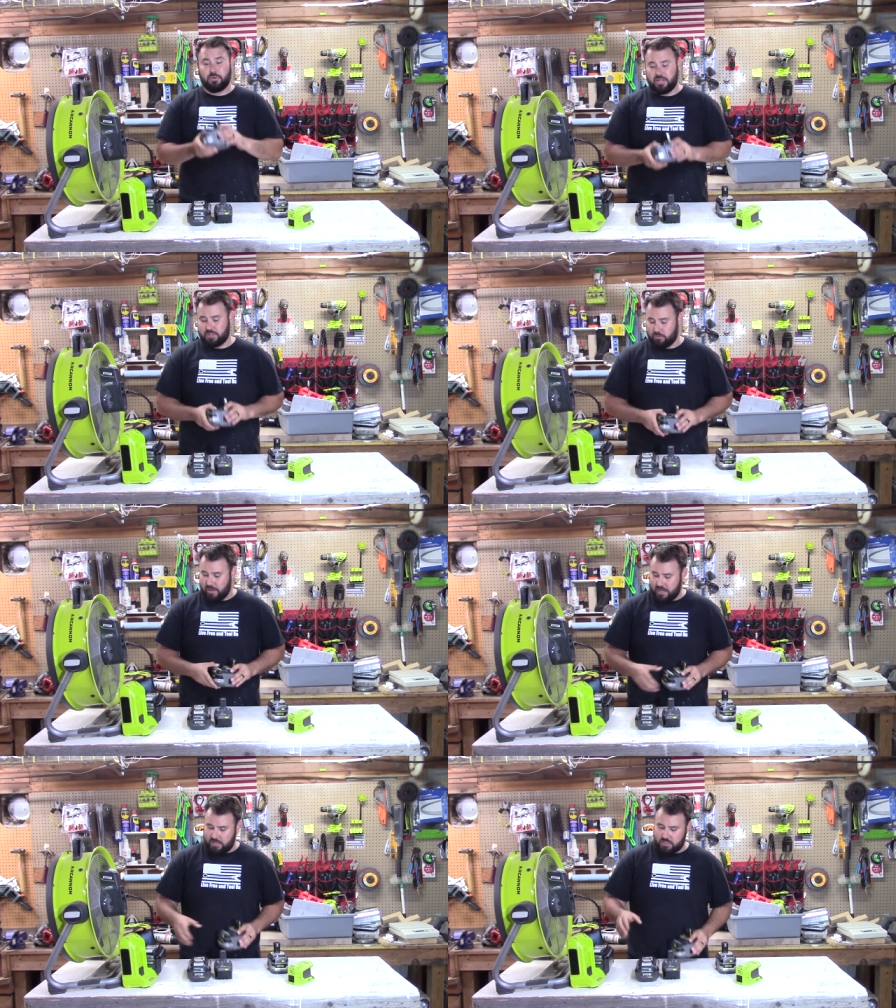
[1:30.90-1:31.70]
isn't
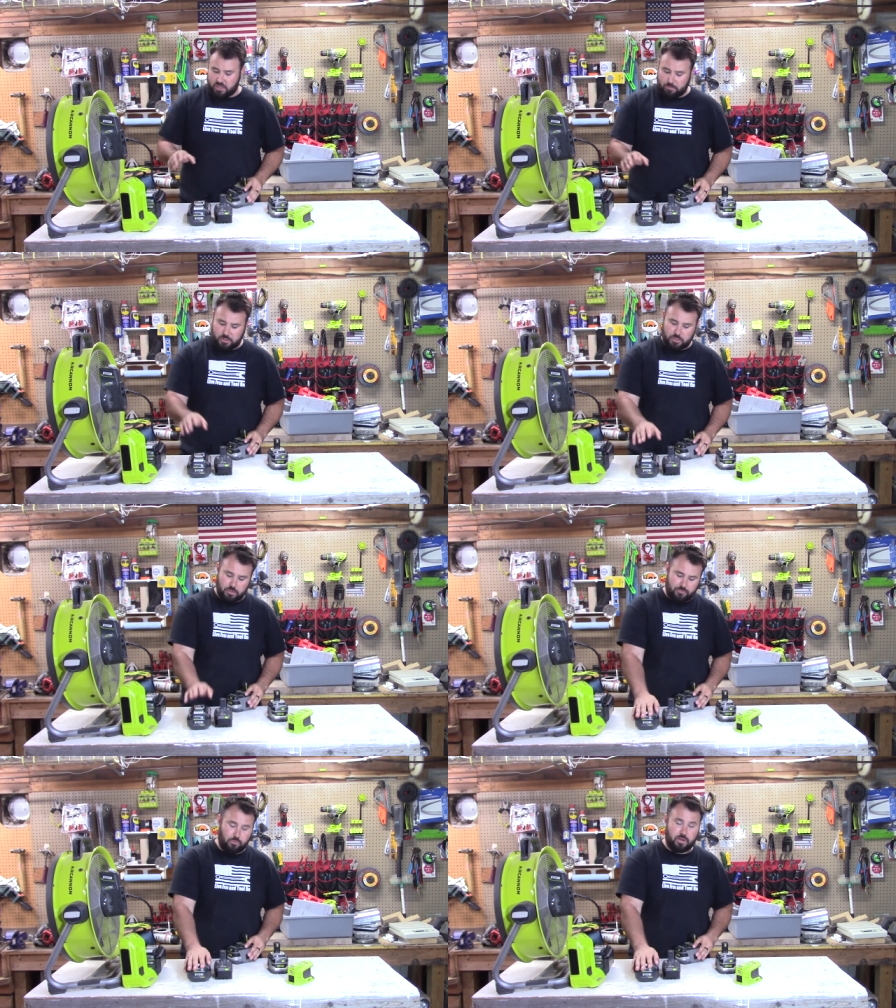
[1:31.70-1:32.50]
ready to jump into
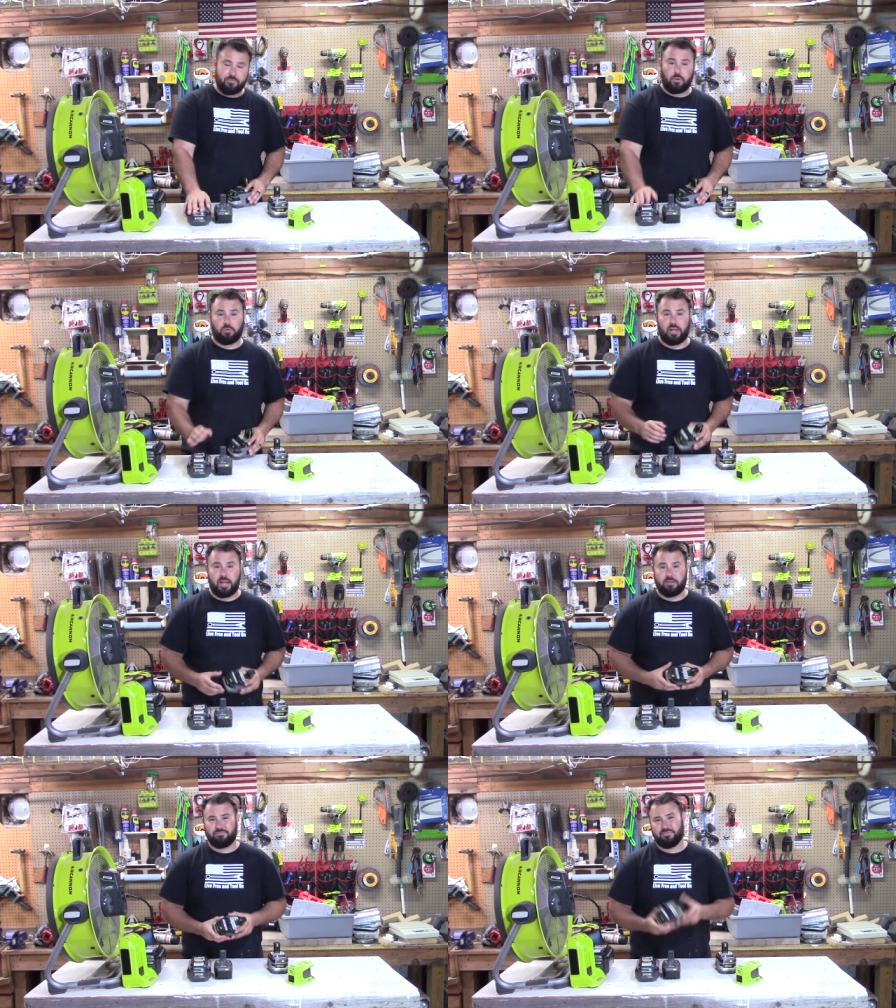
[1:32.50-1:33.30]
the forty volt
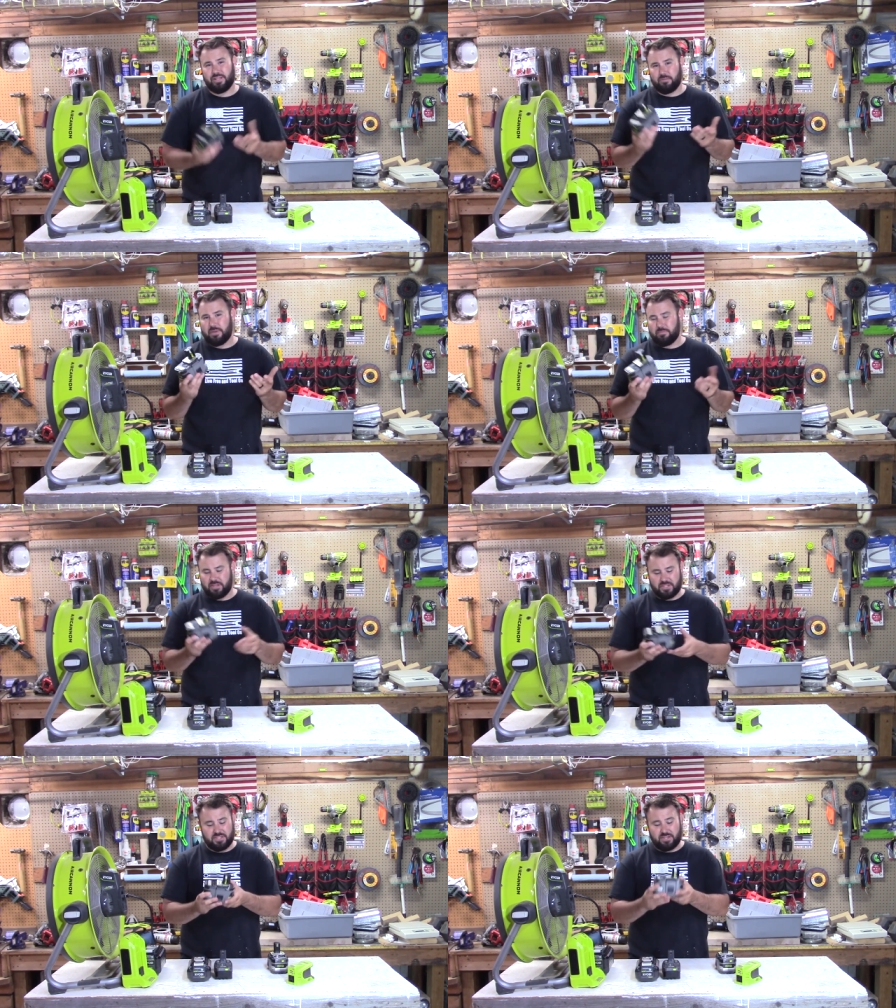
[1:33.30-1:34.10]
line, yeah, maybe
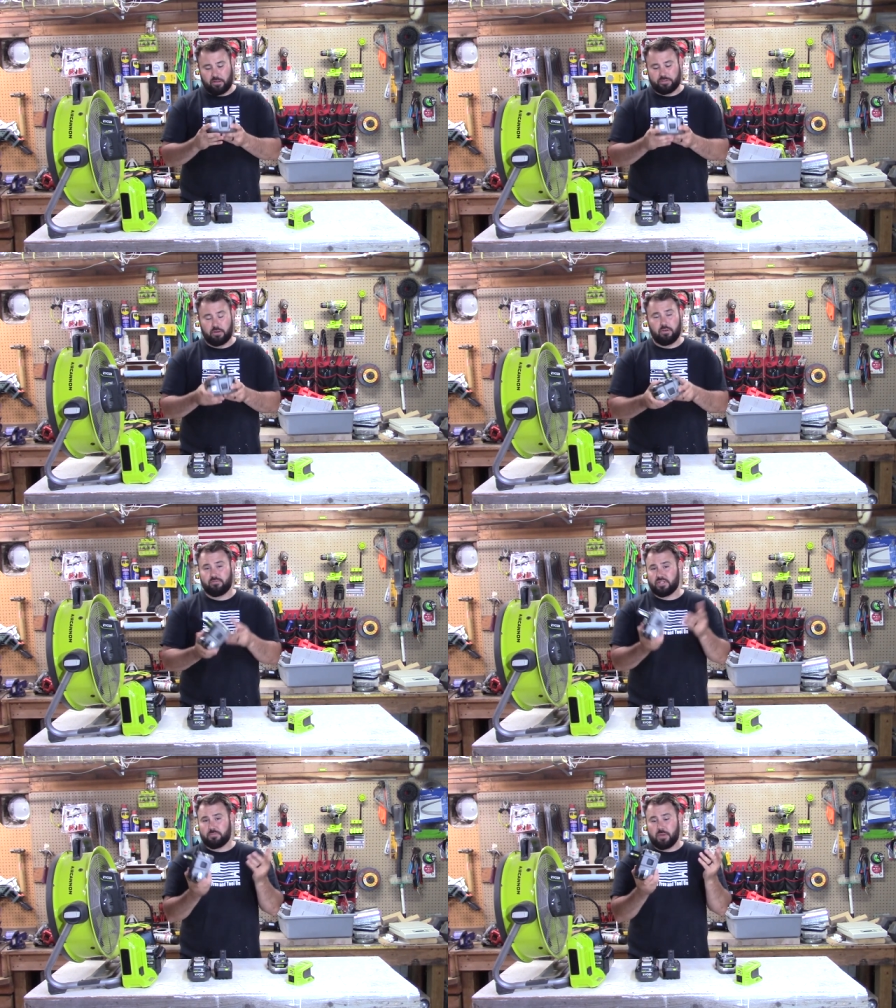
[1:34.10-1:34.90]
this is the
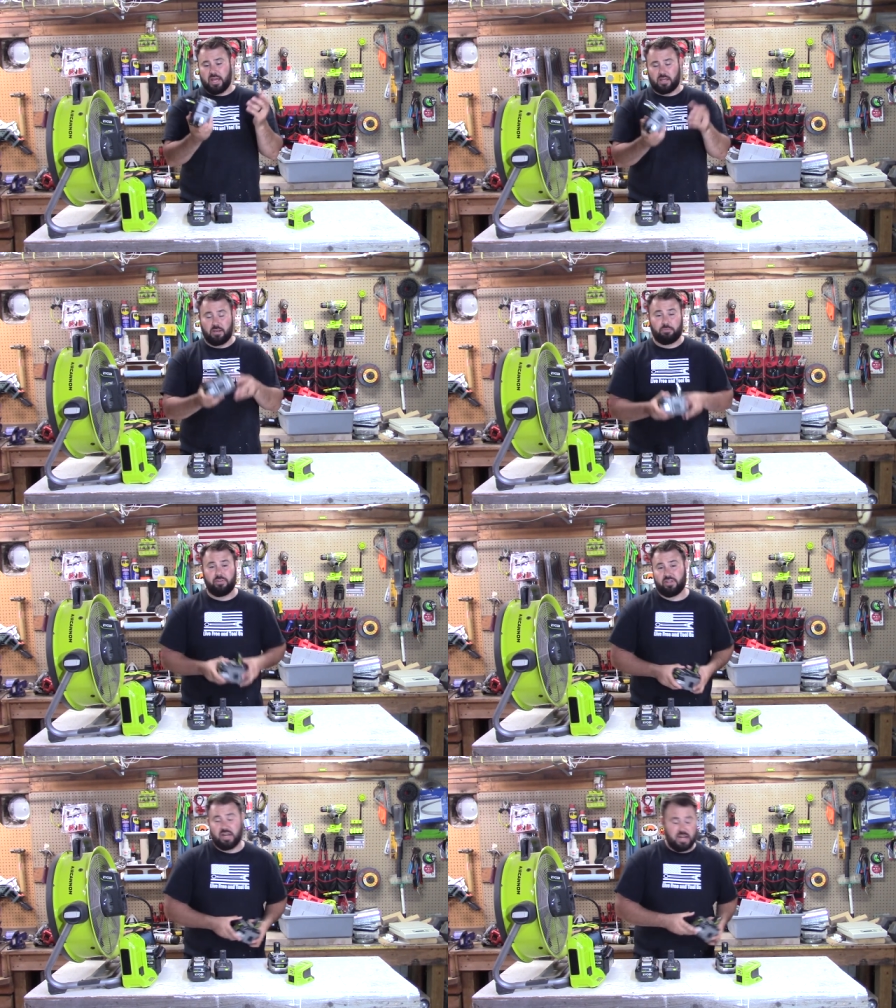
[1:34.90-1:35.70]
alternative. Just buy a couple
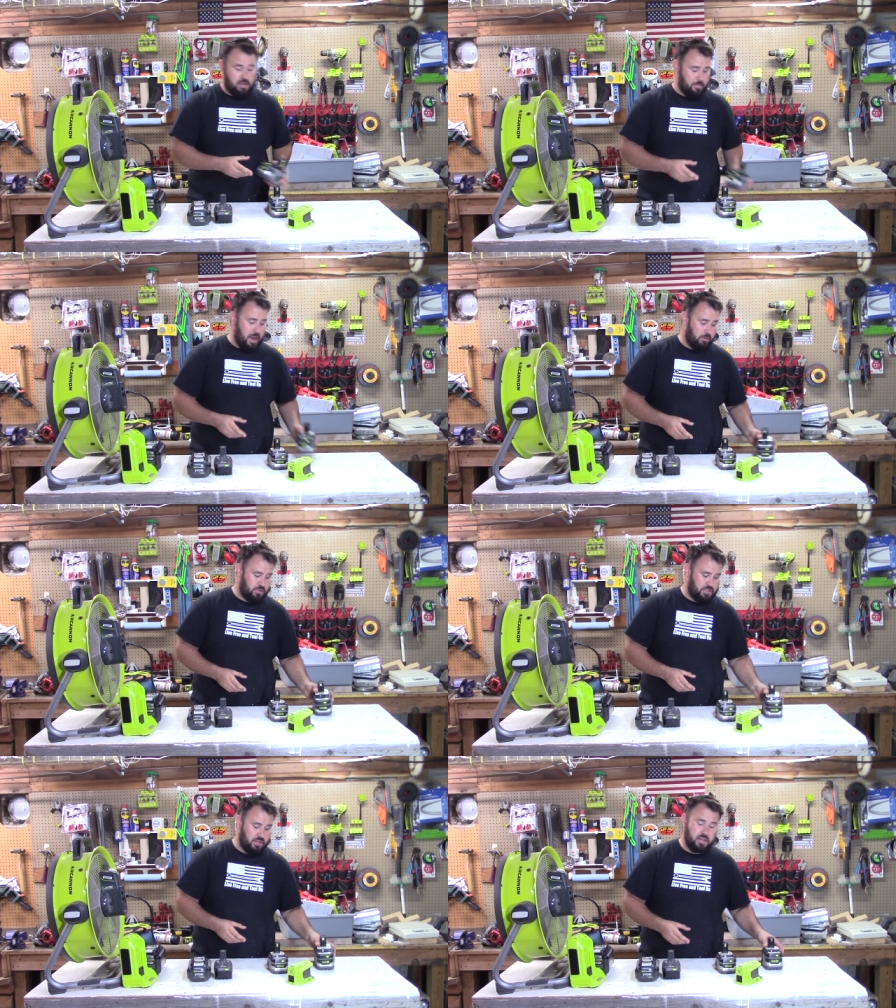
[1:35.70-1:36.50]
of the nine amp
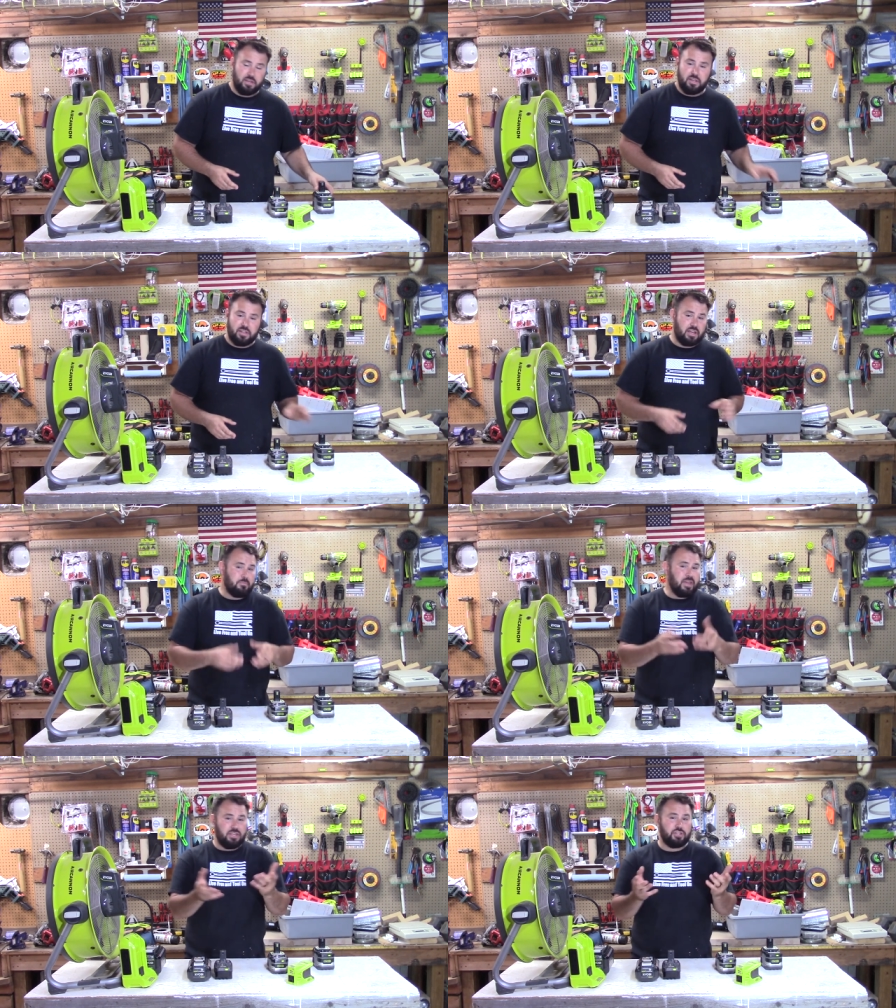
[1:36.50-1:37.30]
hours, and
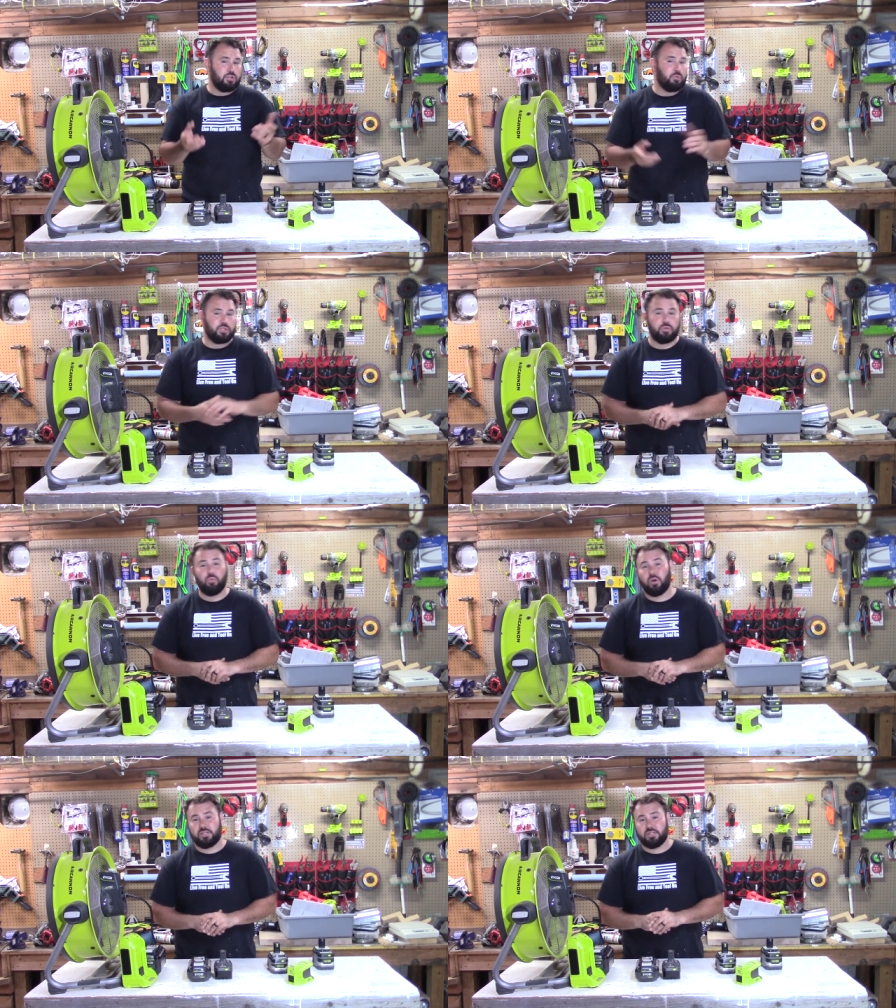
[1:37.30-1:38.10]
that may get you what you want to